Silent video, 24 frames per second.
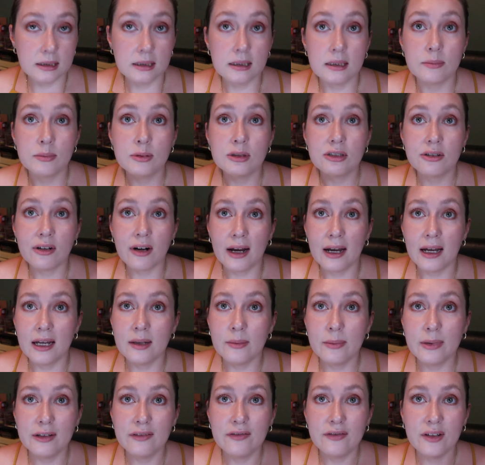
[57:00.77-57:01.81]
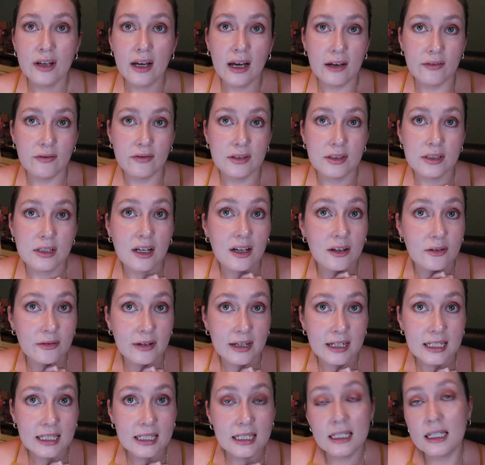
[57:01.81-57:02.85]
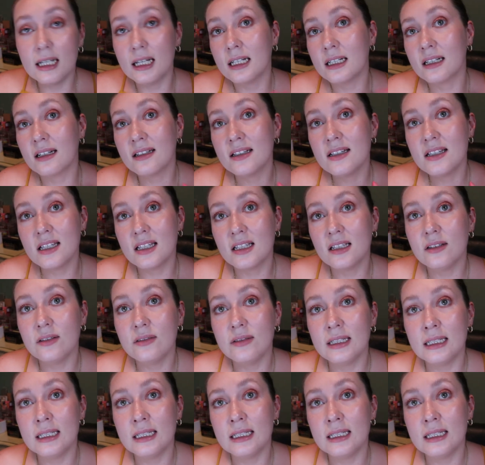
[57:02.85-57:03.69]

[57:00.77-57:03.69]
subscribe if you haven't already, and I'll see you